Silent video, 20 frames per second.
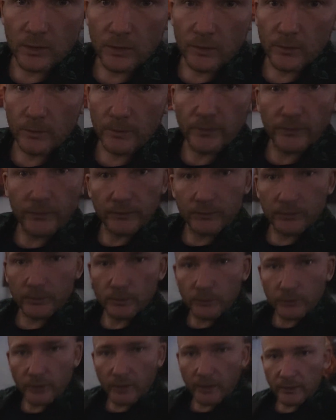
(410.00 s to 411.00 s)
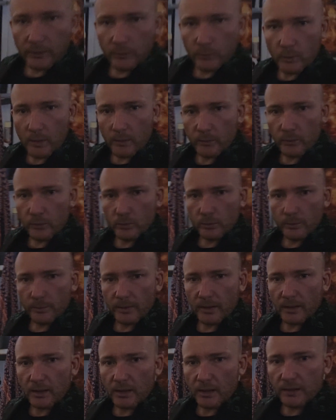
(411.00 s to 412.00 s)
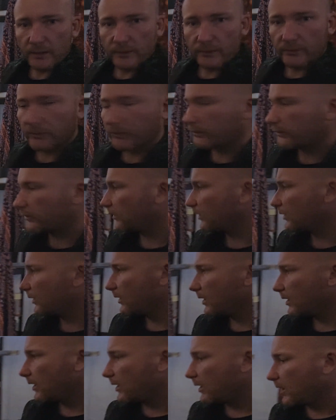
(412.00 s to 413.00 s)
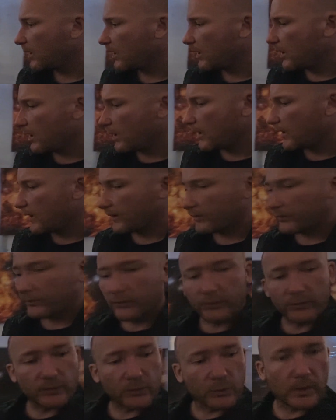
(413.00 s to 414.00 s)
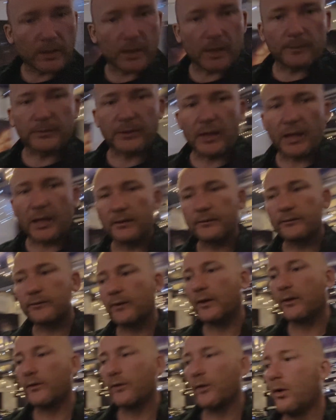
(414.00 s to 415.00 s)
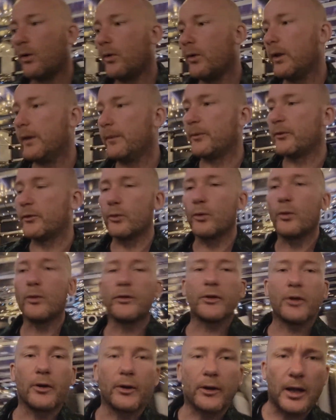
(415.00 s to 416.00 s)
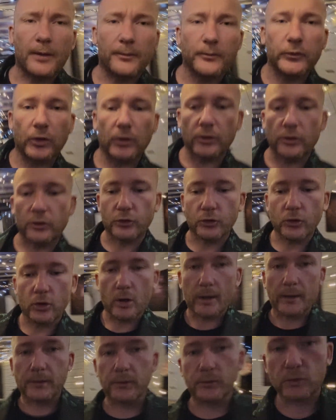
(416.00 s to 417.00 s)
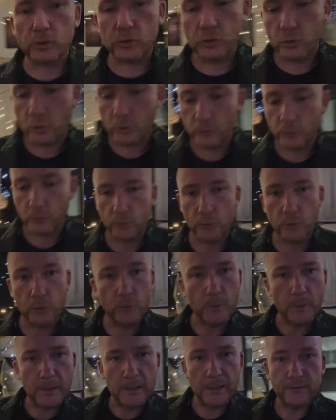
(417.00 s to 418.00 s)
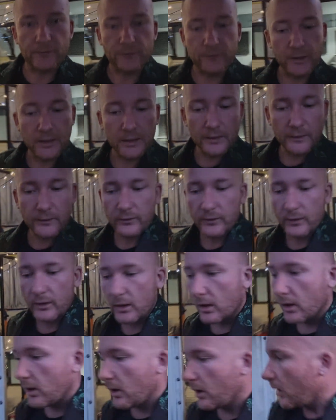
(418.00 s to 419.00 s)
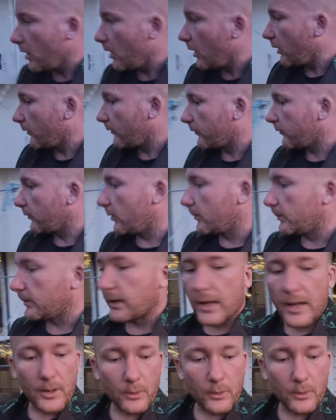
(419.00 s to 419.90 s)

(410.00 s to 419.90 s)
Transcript: We're still tracking away with all the parts. That's just a quick update. There's a whole heap of shorts going up. I'm kind of trying not do too many of these from now